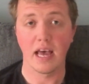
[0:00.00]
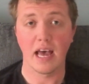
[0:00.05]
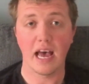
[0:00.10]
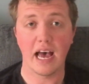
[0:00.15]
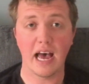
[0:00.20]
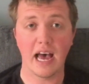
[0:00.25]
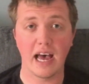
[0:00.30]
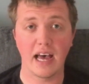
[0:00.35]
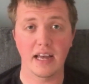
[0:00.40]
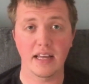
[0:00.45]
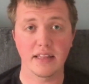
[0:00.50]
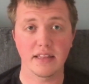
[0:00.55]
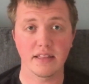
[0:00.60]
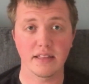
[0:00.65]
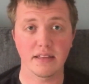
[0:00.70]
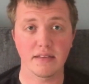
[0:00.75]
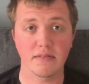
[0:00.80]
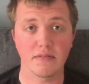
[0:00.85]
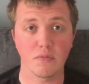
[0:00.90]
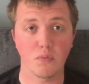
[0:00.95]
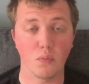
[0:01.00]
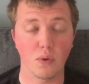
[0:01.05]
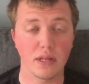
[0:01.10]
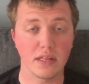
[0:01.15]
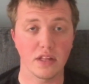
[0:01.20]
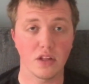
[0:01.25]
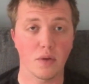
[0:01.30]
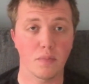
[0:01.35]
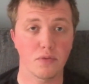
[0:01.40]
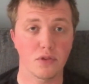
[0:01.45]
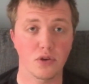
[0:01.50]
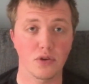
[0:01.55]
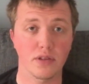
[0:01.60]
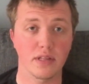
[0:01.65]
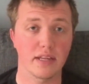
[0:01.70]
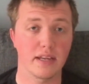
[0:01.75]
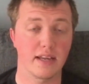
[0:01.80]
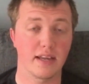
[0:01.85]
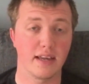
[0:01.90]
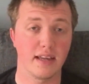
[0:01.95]
And when an
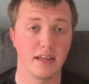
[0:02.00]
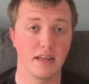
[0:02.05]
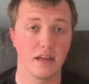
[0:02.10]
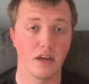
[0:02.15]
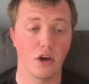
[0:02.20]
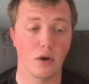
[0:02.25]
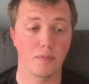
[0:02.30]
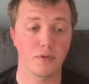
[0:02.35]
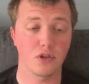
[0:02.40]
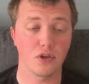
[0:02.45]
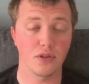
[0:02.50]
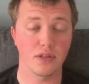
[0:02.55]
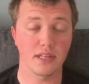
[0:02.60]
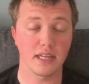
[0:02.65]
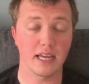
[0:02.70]
opportunity